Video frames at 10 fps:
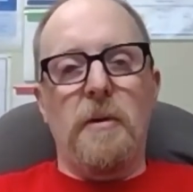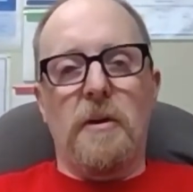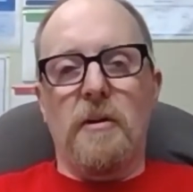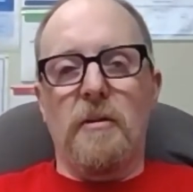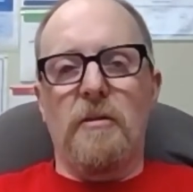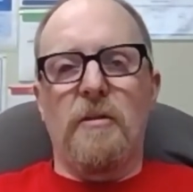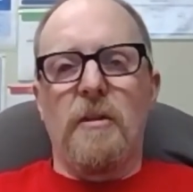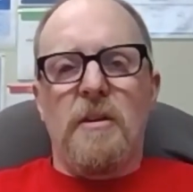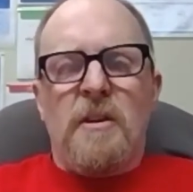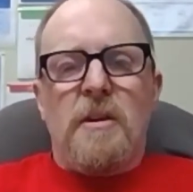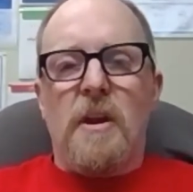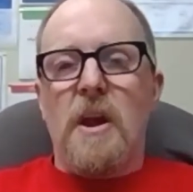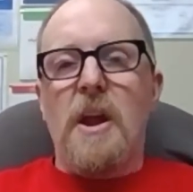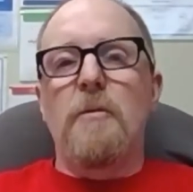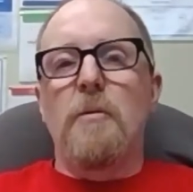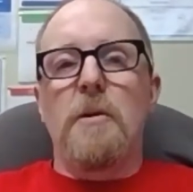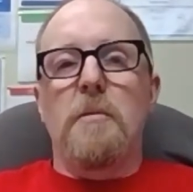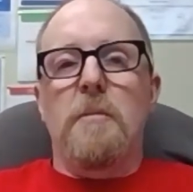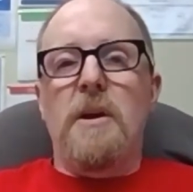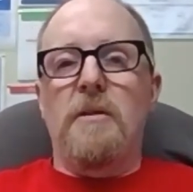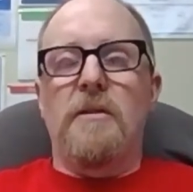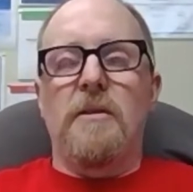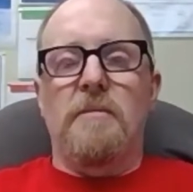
Because everyone you meet,